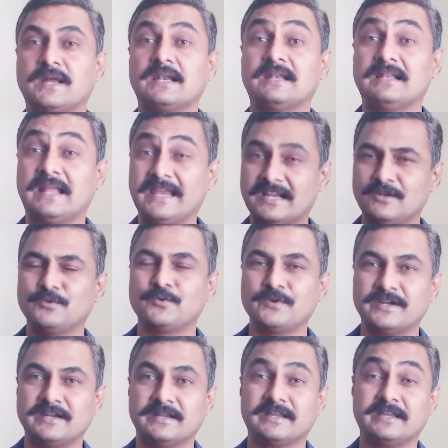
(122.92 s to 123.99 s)
likely
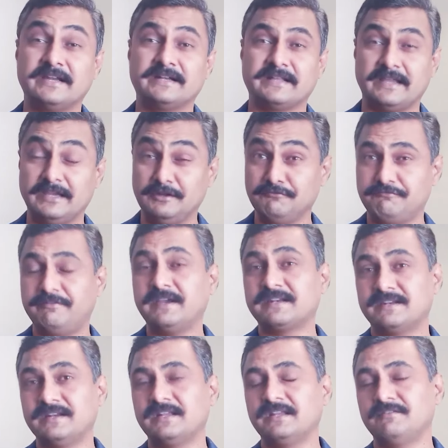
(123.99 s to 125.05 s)
to get
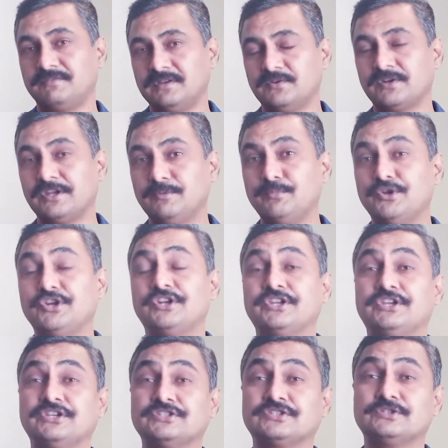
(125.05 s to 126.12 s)
infected if your
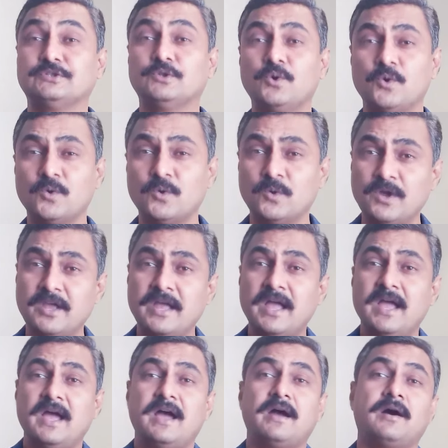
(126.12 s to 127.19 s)
immunity is low.
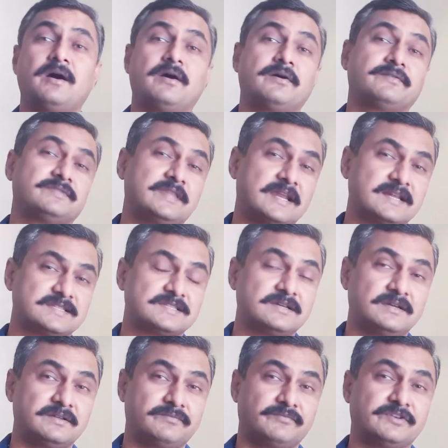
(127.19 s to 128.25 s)
There
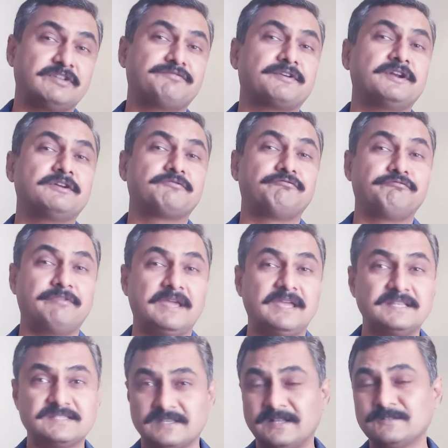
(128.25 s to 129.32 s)
are different
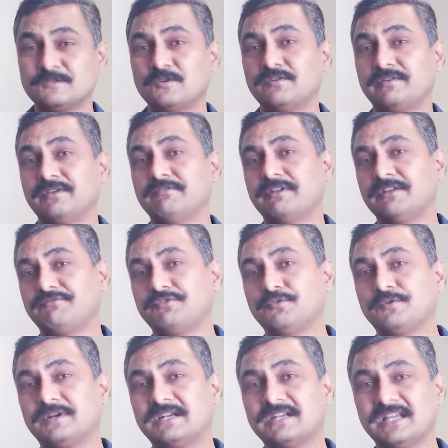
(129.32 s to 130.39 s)
ways also. Even if
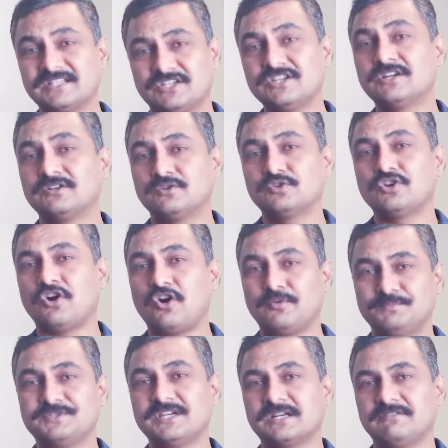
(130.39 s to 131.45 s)
you touch to the
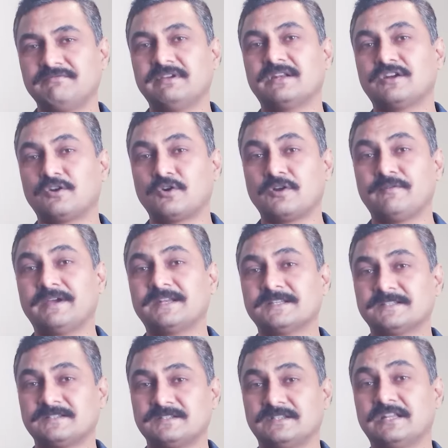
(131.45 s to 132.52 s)
object where
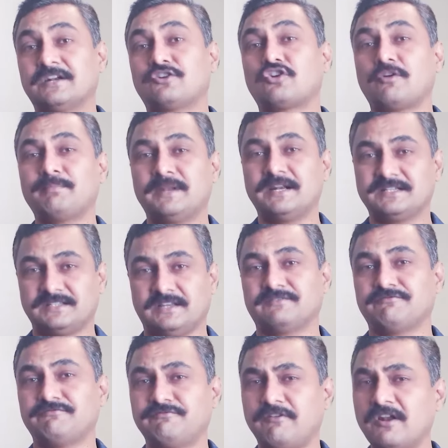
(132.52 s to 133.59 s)
coronavirus, the droplets are
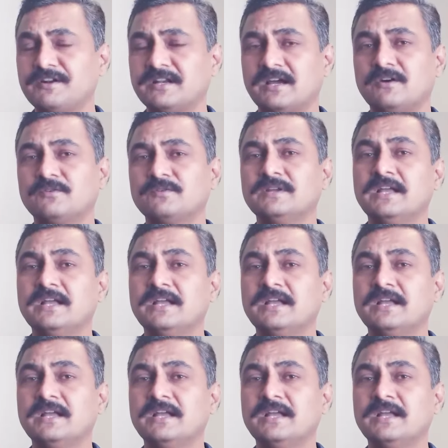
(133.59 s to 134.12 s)
fallen down,